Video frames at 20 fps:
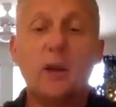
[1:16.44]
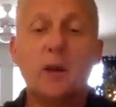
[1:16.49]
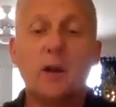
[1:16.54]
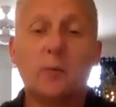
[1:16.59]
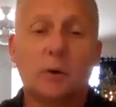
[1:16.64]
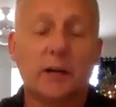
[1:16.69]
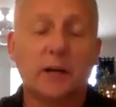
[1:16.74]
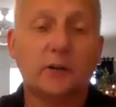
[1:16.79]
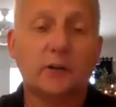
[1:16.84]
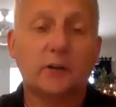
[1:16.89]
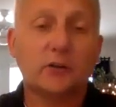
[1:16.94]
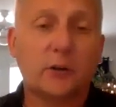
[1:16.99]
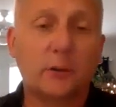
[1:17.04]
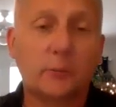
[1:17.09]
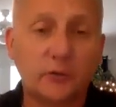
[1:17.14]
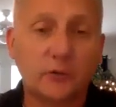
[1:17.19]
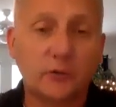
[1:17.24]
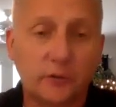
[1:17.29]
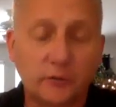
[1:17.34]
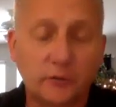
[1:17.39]
But in
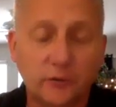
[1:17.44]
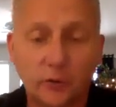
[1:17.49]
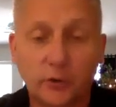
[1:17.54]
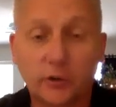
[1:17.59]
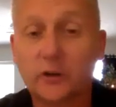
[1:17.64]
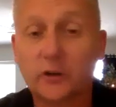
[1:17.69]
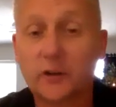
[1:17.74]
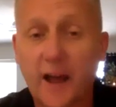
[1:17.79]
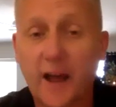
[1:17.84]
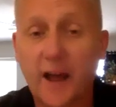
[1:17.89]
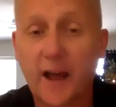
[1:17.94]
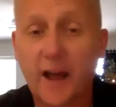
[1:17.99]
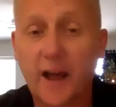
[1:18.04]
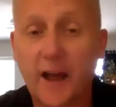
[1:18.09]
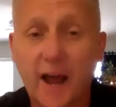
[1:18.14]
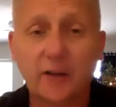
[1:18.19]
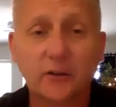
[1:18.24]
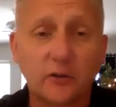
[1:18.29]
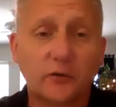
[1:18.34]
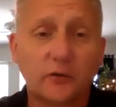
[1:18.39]
terms of doing your
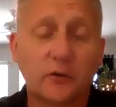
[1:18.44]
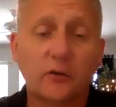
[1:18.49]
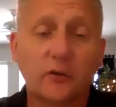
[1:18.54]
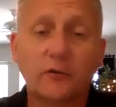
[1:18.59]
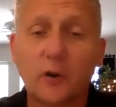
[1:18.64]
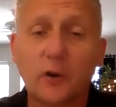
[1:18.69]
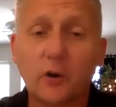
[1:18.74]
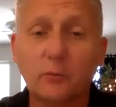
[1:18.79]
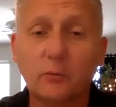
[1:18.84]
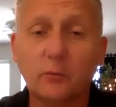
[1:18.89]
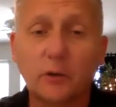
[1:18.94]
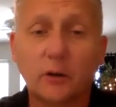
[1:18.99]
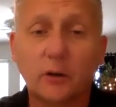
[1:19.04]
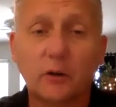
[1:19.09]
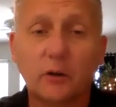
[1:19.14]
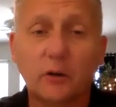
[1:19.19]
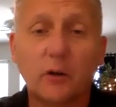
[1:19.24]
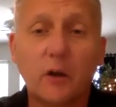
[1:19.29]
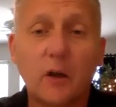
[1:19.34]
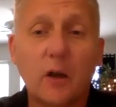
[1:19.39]
taxes for your phone
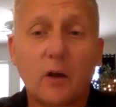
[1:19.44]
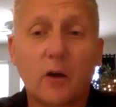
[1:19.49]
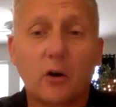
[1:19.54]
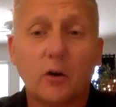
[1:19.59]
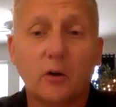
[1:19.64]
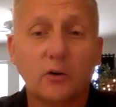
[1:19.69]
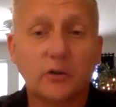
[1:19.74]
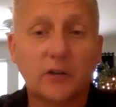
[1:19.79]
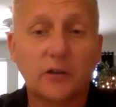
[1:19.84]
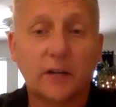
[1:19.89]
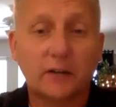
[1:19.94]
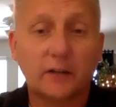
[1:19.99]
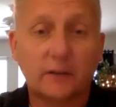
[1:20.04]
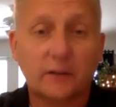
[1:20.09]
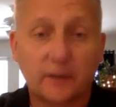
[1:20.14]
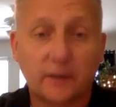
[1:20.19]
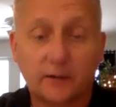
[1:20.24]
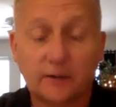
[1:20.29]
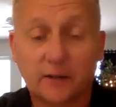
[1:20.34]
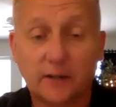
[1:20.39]
bill, all those
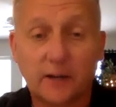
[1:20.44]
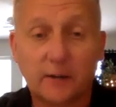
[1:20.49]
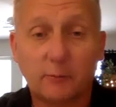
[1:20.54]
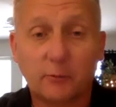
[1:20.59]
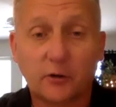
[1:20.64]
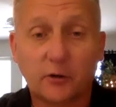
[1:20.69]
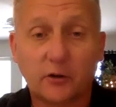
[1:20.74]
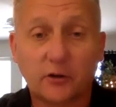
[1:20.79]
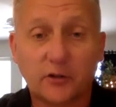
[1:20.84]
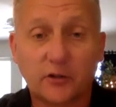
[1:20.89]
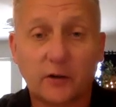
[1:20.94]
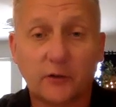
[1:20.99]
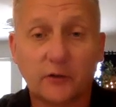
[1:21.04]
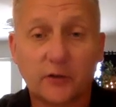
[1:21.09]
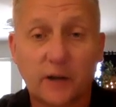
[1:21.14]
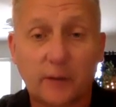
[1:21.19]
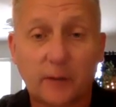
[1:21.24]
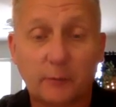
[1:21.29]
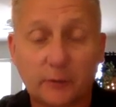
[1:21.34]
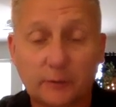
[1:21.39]
kinds of things and keeping
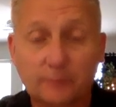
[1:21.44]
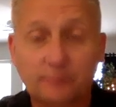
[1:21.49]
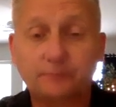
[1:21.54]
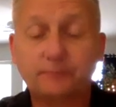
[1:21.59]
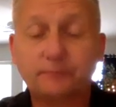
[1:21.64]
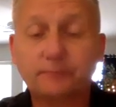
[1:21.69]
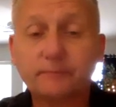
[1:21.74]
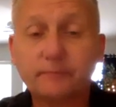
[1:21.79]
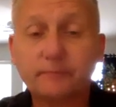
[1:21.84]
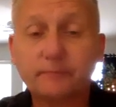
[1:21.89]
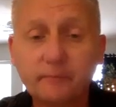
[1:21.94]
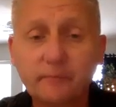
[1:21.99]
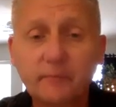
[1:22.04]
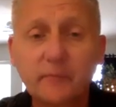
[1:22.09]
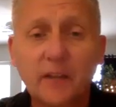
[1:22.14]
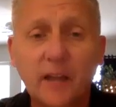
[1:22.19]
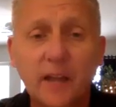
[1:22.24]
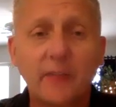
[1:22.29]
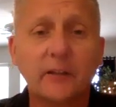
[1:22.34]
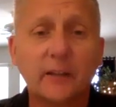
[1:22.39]
yourself separate,
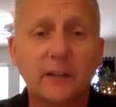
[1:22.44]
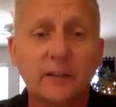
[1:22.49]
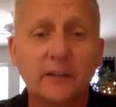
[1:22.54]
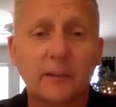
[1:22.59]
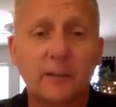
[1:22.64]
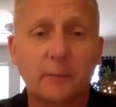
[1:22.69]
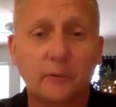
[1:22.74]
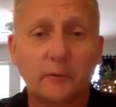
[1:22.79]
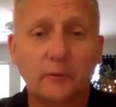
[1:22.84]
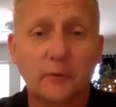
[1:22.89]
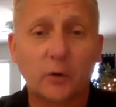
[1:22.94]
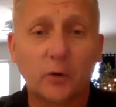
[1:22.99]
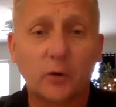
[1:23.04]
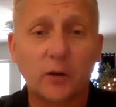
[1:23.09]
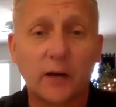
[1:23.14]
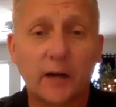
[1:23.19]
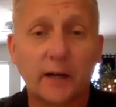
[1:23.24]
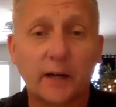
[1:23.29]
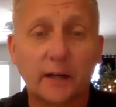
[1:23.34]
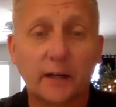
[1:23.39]
having a separate phone
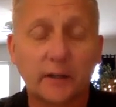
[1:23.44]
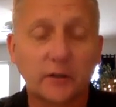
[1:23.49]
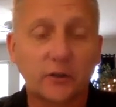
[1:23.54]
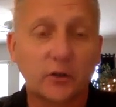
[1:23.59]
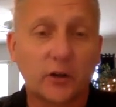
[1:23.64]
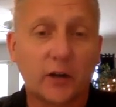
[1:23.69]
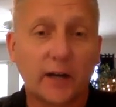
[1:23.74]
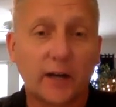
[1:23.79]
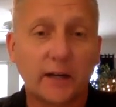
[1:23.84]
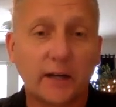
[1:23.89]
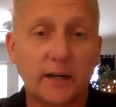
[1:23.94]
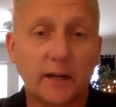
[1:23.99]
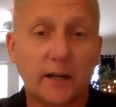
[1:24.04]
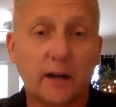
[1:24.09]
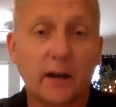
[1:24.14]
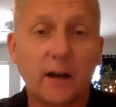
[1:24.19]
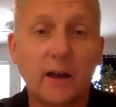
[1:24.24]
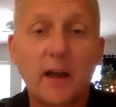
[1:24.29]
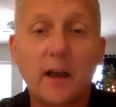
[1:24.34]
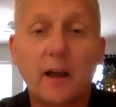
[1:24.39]
line is a good idea.
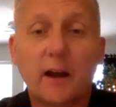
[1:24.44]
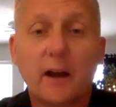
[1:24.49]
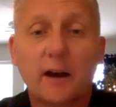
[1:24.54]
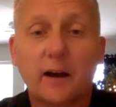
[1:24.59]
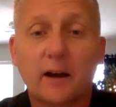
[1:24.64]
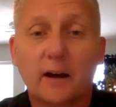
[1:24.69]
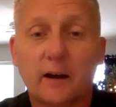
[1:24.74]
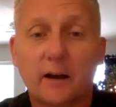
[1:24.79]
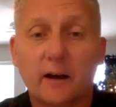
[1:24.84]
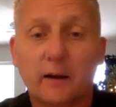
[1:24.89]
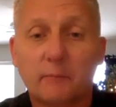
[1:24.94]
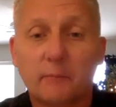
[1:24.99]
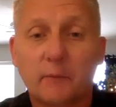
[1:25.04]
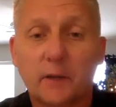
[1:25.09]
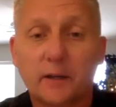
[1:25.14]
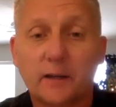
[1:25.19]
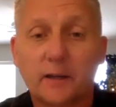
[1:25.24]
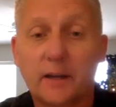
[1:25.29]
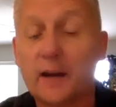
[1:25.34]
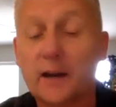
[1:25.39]

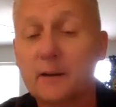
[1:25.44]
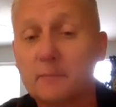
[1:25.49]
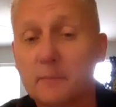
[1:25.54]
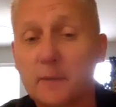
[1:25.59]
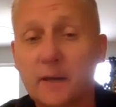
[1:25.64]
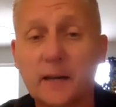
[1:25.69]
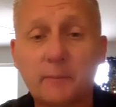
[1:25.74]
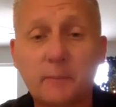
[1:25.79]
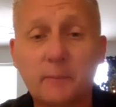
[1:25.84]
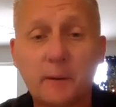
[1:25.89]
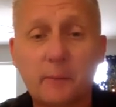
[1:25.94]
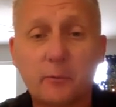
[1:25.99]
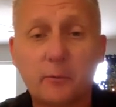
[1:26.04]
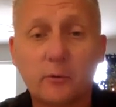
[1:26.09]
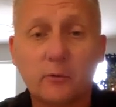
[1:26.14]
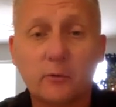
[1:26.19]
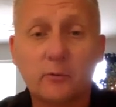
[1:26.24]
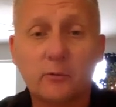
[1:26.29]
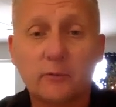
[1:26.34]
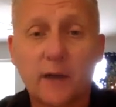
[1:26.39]
Not many
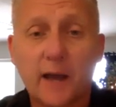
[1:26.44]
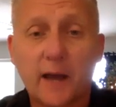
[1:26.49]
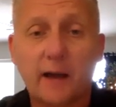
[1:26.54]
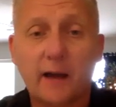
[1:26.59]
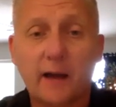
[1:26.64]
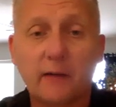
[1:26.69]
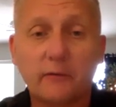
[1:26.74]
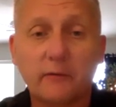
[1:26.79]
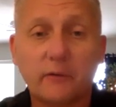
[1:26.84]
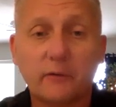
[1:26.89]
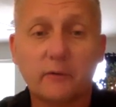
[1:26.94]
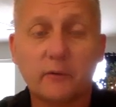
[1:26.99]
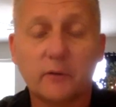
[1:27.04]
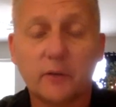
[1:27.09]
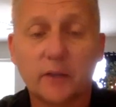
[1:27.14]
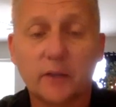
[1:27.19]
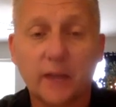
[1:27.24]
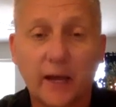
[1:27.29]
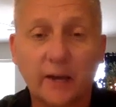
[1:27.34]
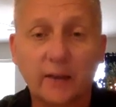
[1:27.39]
people have
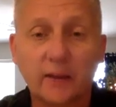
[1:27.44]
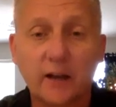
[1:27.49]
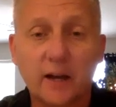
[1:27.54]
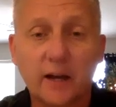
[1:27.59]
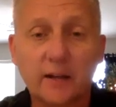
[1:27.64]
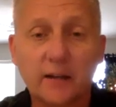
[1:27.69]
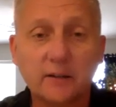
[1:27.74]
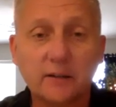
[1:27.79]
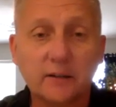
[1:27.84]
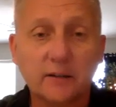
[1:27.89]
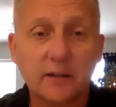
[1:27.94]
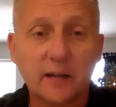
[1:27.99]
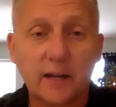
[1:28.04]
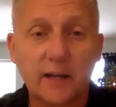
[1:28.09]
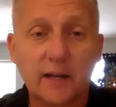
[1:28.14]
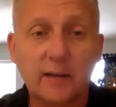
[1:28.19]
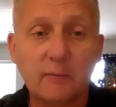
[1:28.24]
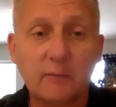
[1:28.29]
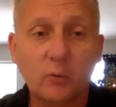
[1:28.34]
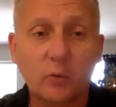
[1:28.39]
landlines
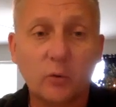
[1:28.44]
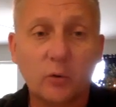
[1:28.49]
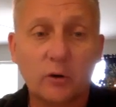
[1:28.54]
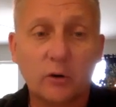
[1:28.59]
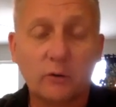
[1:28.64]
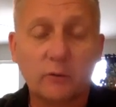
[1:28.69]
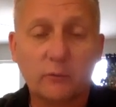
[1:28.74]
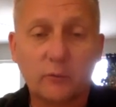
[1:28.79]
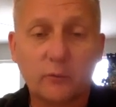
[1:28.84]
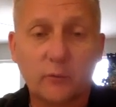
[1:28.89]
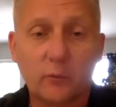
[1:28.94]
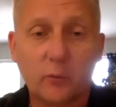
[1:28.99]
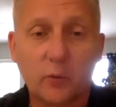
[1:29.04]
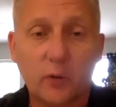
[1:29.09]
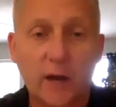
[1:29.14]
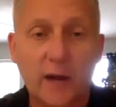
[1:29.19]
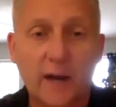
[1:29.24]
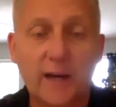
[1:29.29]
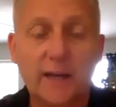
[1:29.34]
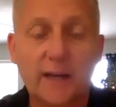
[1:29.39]
anymore, from what
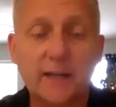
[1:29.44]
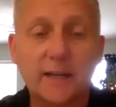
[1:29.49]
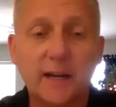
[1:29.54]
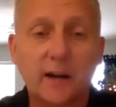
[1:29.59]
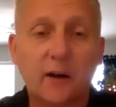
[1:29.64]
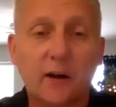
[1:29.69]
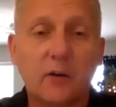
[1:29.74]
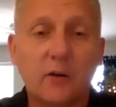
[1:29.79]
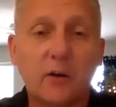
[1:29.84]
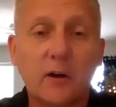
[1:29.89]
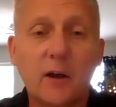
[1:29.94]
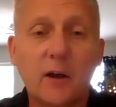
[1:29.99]
I can tell,